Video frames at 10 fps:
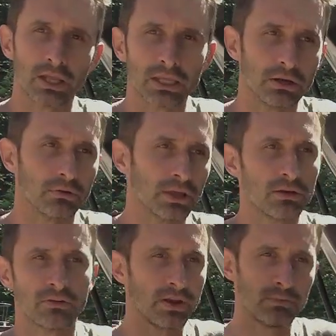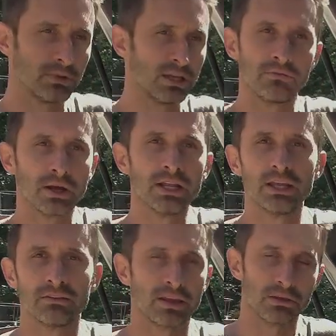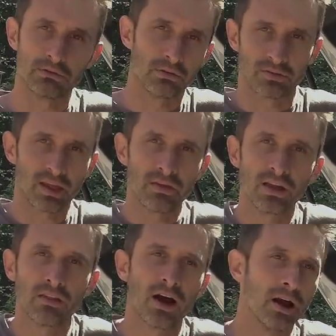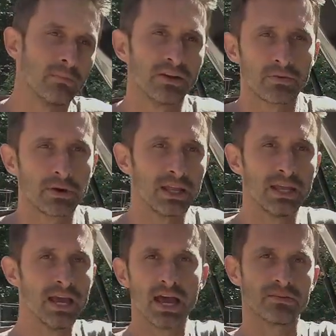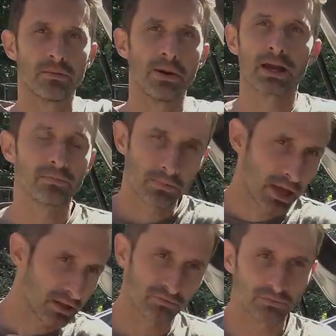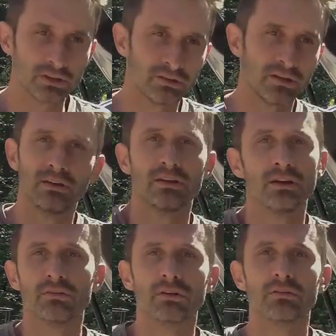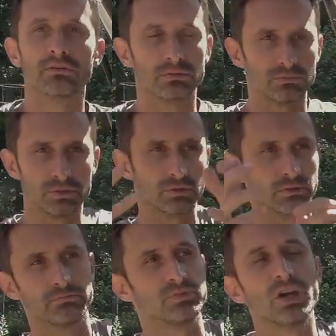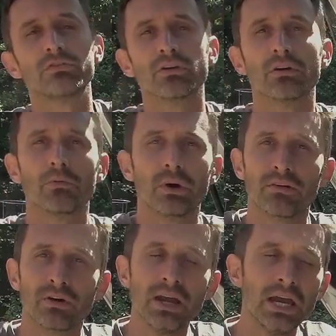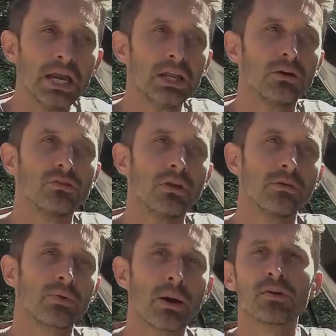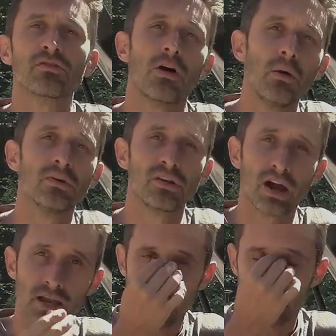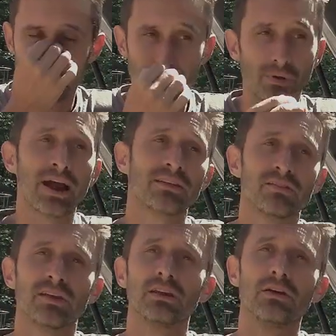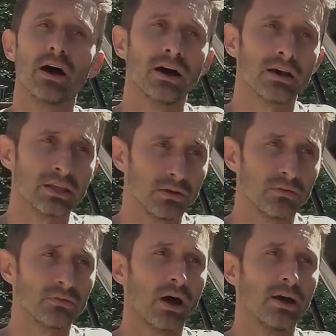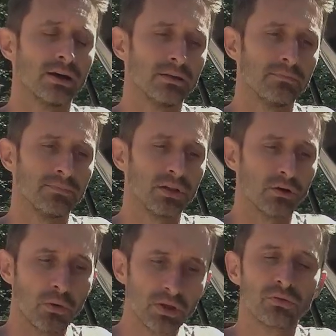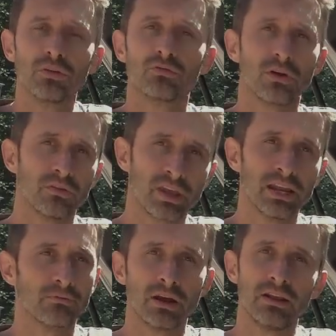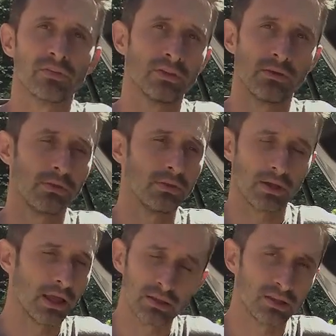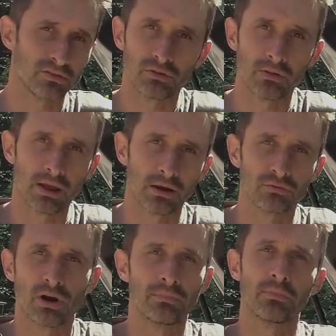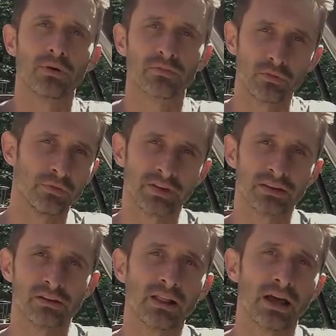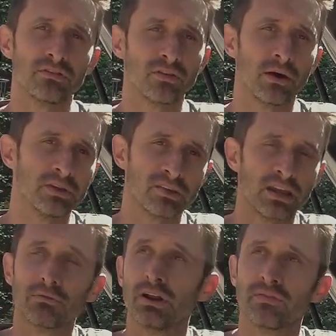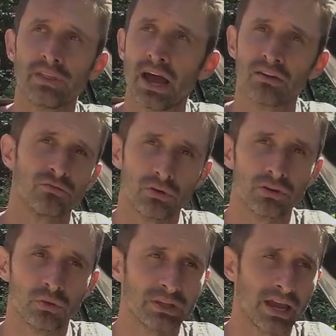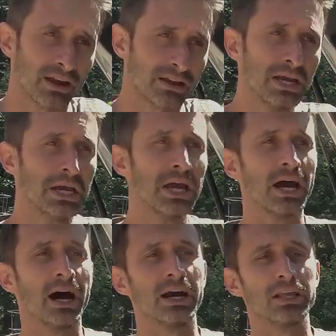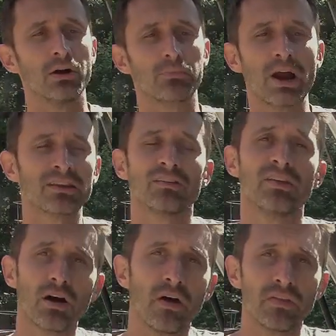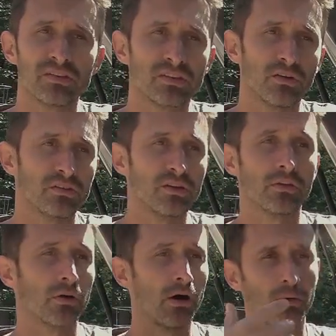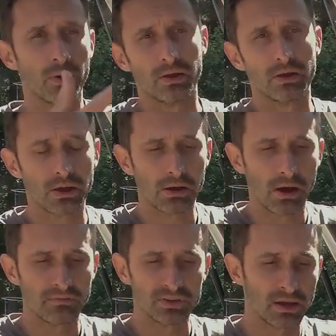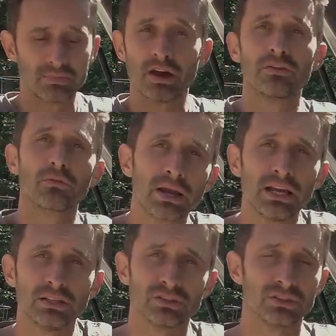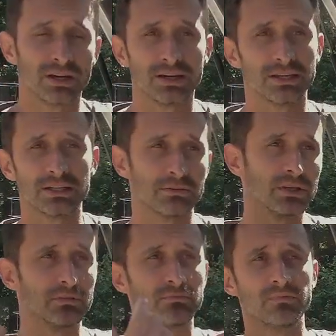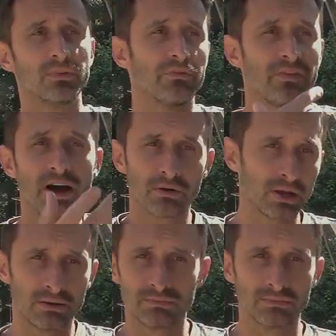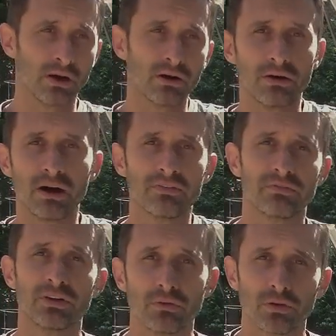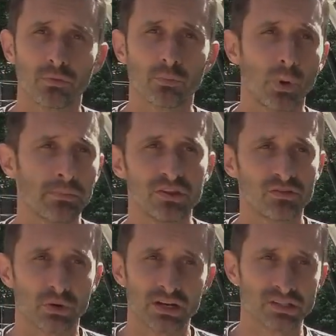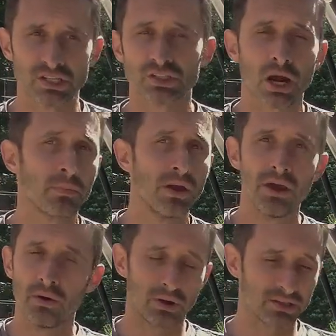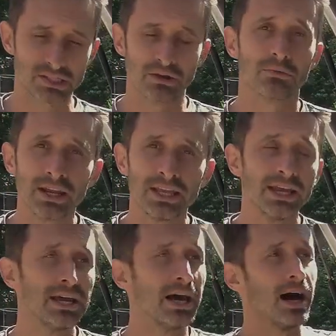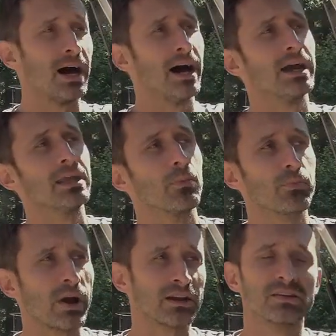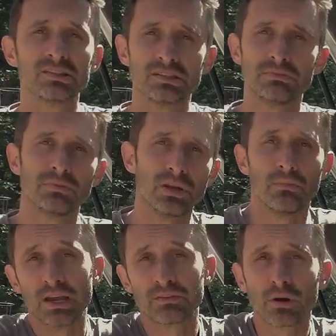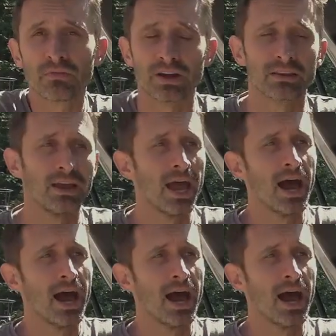Like, you know, get your family ready. It's like you, you sound the alarm and everybody has to pack up their bags and run to, you know, your, your, your shelter or whatever. You know, preppers are always talking about practicing, uh, you, know, uh, you know, going through the drills, getting ready for the, the aliens to airdrop the bird flu infected clown zombies, getting ready for the asteroid to attack, uh, you know, practicing all these skills. You know, they're all oftentimes out at the range, you know, you know, you know, firing firing uh, off, you know, their weapons. Want to stay sharp. Want to stay ready. Uh, you know, practice. You know, makes perfect.